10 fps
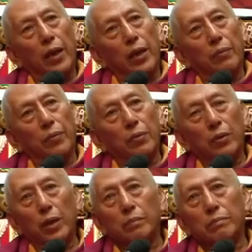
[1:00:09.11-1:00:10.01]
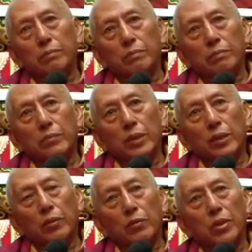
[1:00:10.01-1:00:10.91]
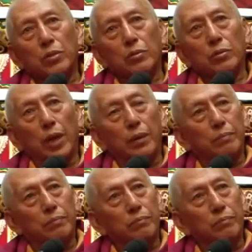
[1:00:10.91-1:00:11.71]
If you wish to